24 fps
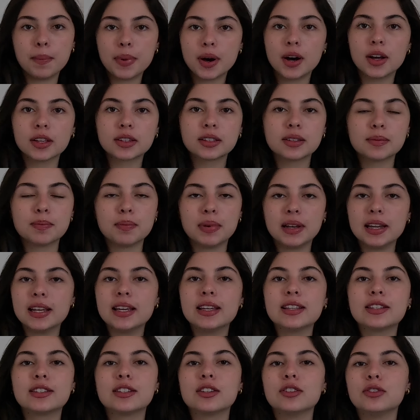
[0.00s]
but
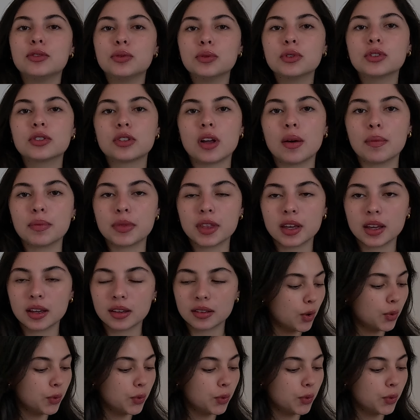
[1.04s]
please do something.